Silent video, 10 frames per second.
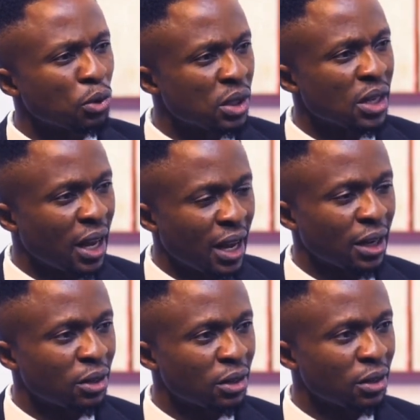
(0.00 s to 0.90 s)
routine
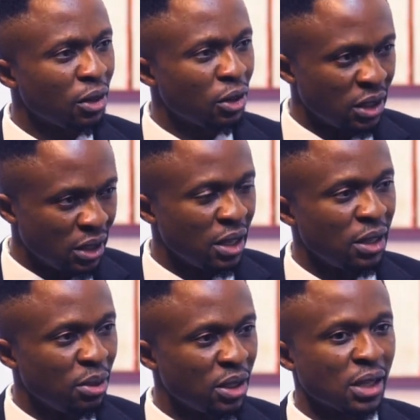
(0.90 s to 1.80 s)
like on a
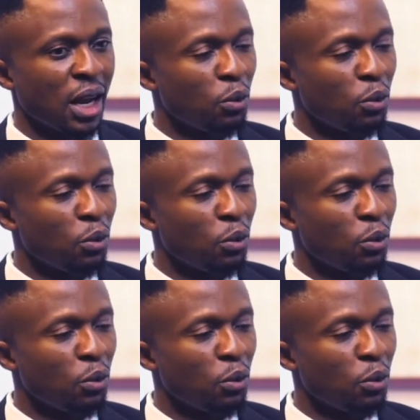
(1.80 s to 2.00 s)
daily basis?